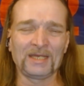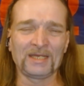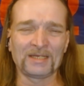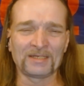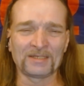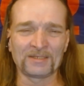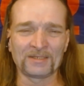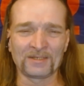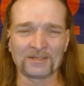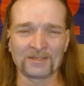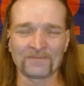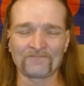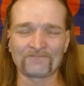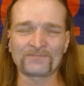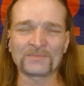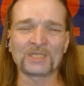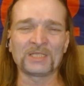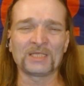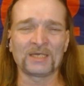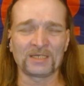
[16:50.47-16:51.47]
And
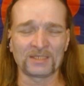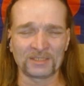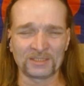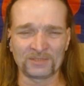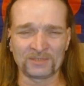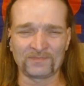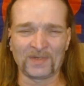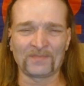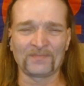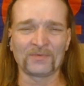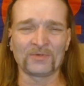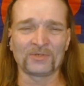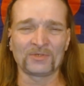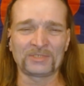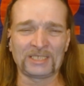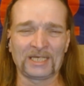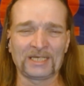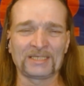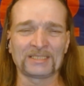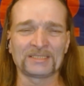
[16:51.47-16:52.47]
a lot of these people
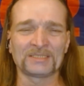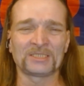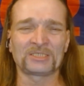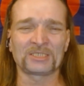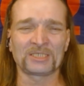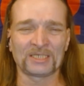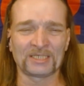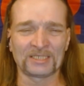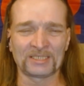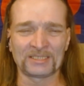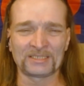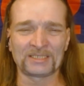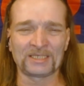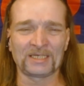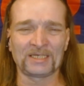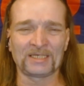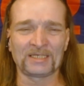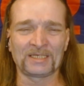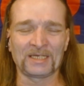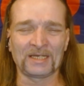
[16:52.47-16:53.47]
are taking the slings
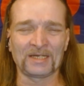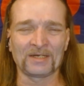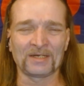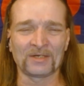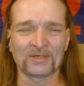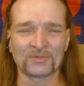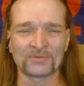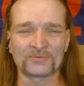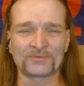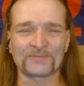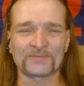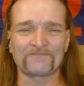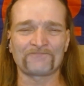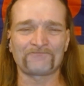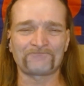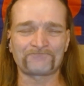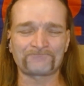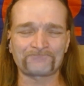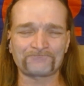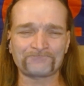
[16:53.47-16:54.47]
and arrows
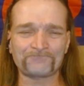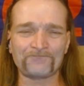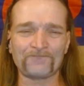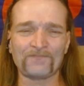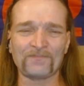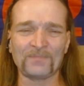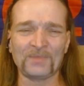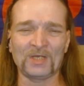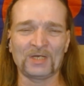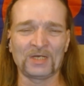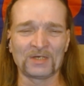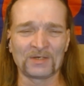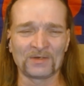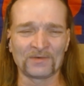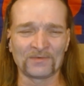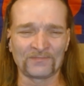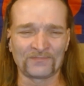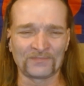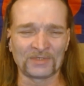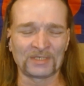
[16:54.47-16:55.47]

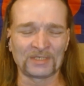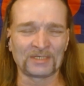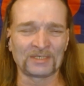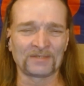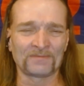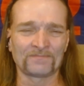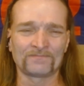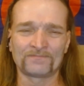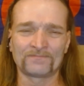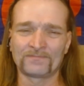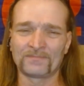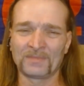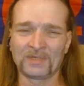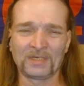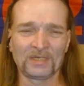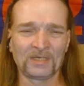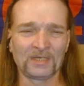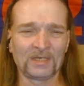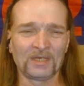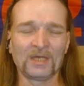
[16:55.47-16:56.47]
of the
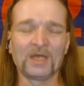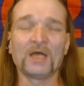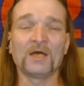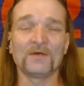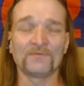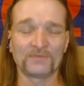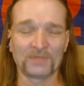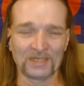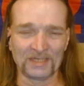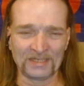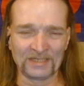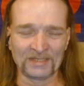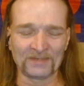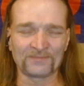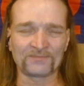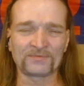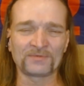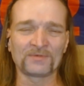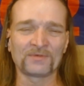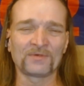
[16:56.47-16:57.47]

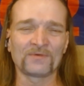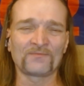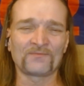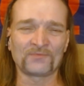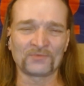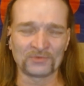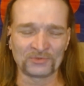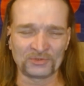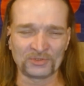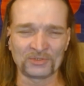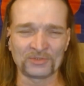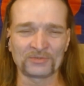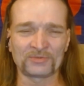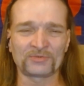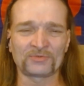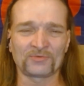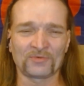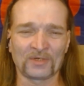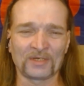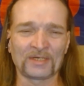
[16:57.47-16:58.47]
left for just
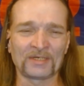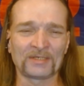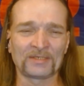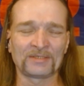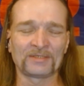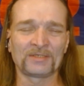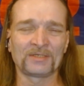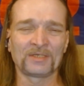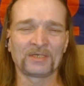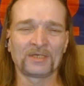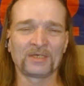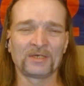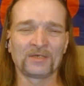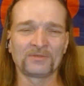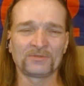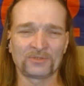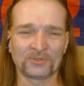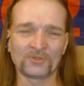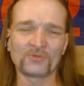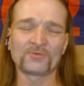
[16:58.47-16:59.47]
trying
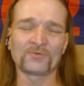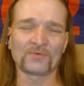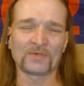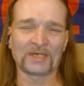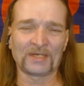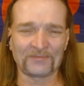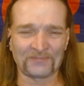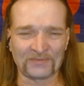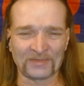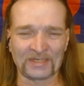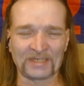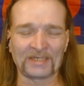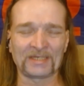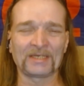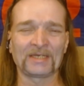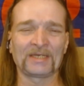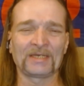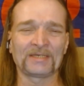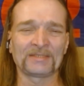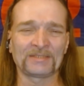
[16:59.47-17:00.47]
to do the right
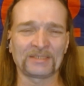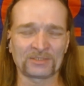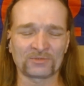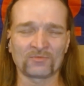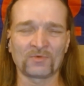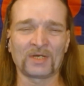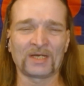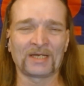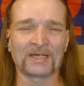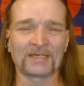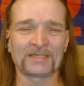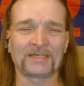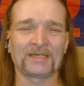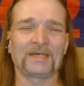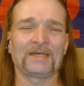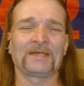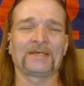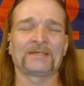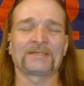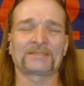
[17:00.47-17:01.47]
thing. And that's why I
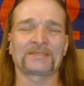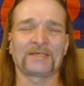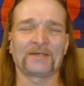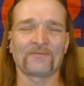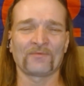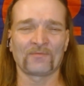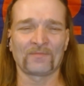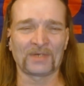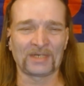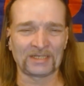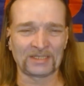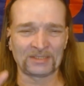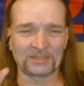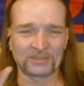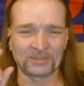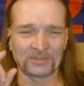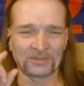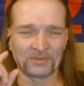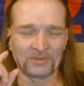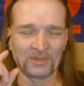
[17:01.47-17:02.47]
ask everybody
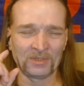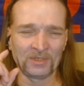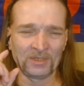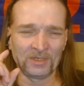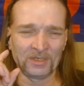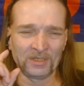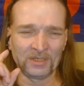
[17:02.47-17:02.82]
to